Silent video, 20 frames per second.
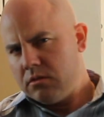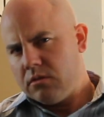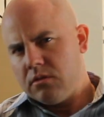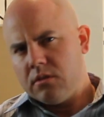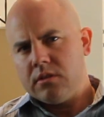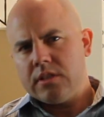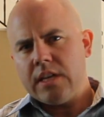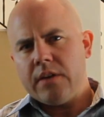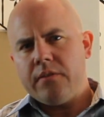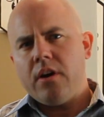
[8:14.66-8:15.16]

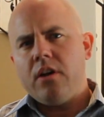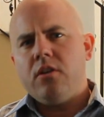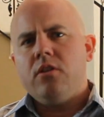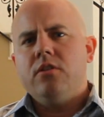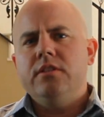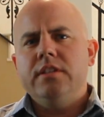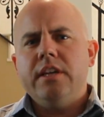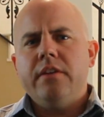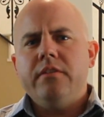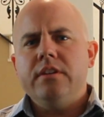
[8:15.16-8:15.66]

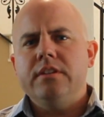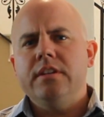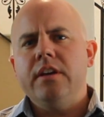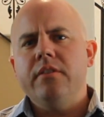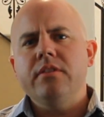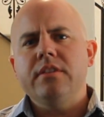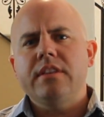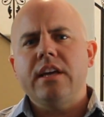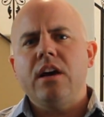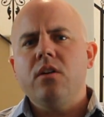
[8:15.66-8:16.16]

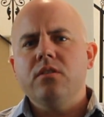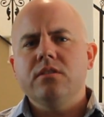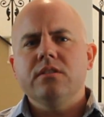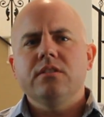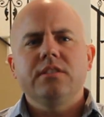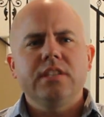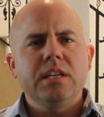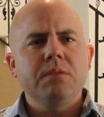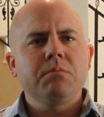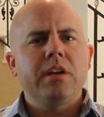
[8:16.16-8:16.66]
$777,000
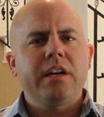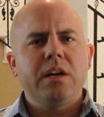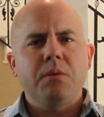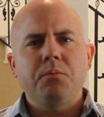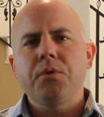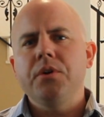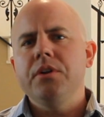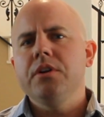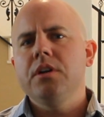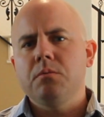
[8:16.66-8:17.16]
seems like a
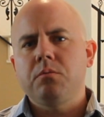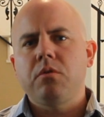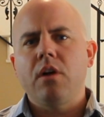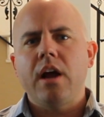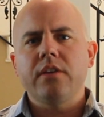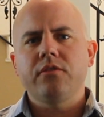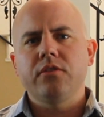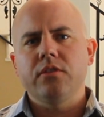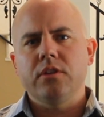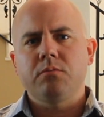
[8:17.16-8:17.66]
pretty good
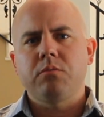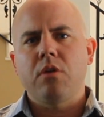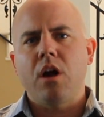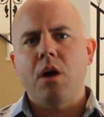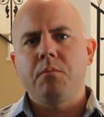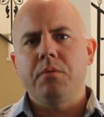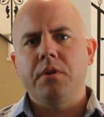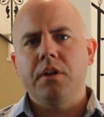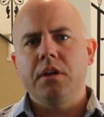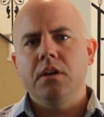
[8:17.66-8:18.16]
price for this
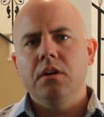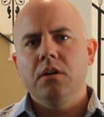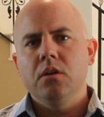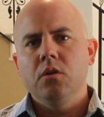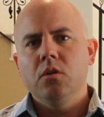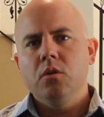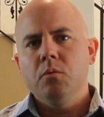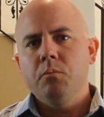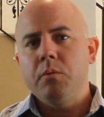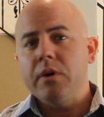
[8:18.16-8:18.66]
property,
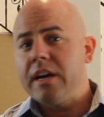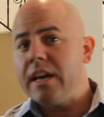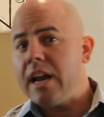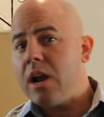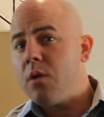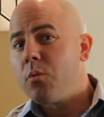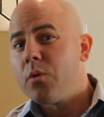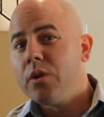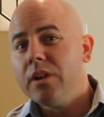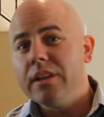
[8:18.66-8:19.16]
but can
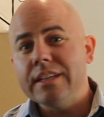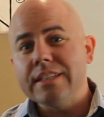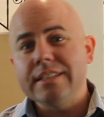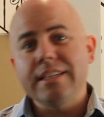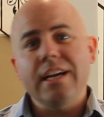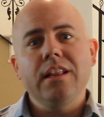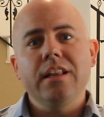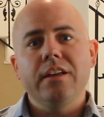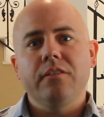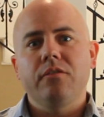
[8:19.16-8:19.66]
I really
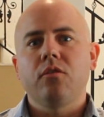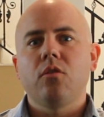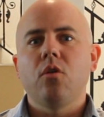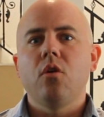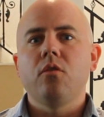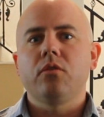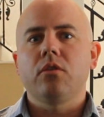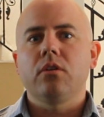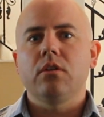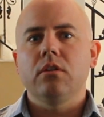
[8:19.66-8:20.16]
sell it for
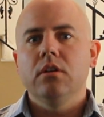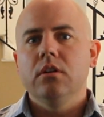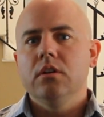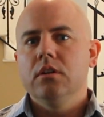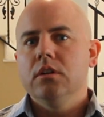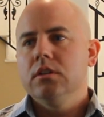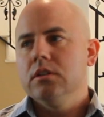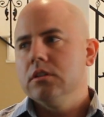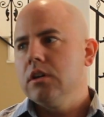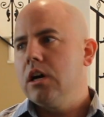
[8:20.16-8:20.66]
over
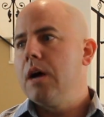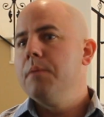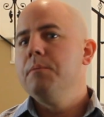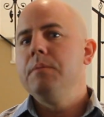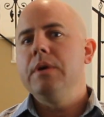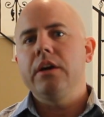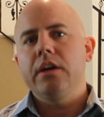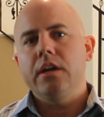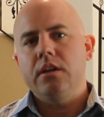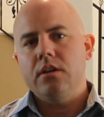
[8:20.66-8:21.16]
$1
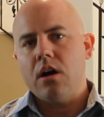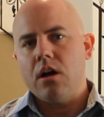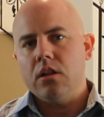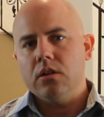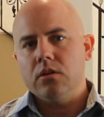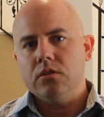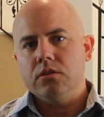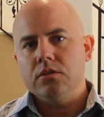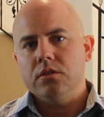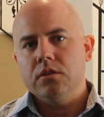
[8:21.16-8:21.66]
million?
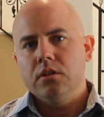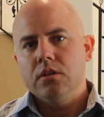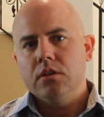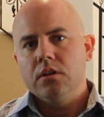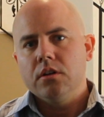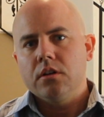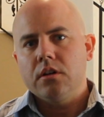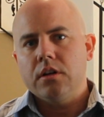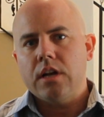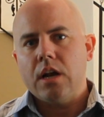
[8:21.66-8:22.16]

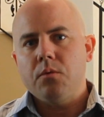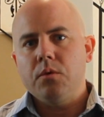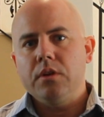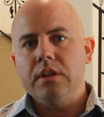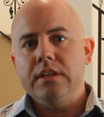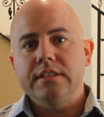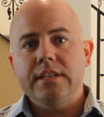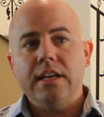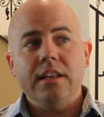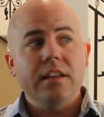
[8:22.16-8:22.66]
Can I really
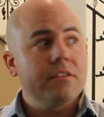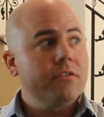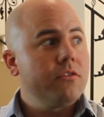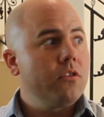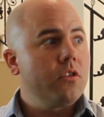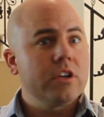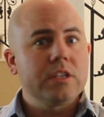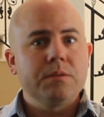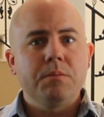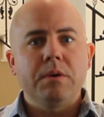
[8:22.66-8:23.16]
sell it
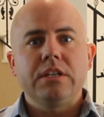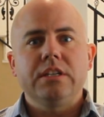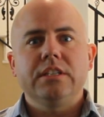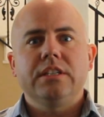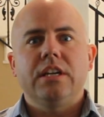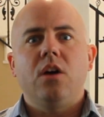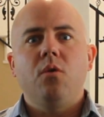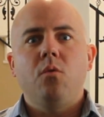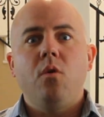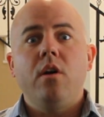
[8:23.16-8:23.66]
for as much as
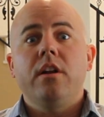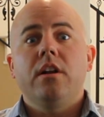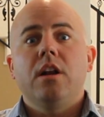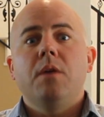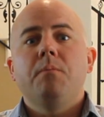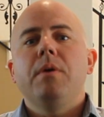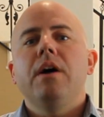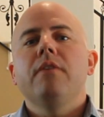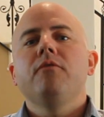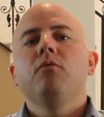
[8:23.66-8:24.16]
I wanted,
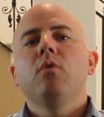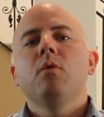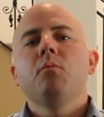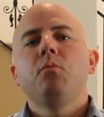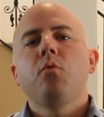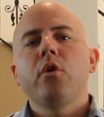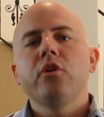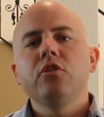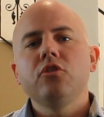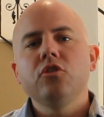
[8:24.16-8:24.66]
above
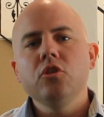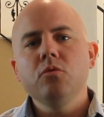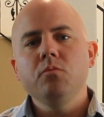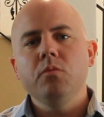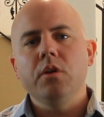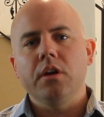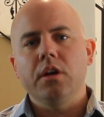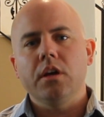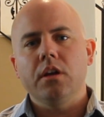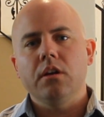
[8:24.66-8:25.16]
$1.2
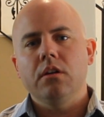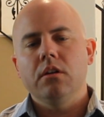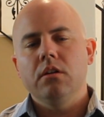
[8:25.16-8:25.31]
million?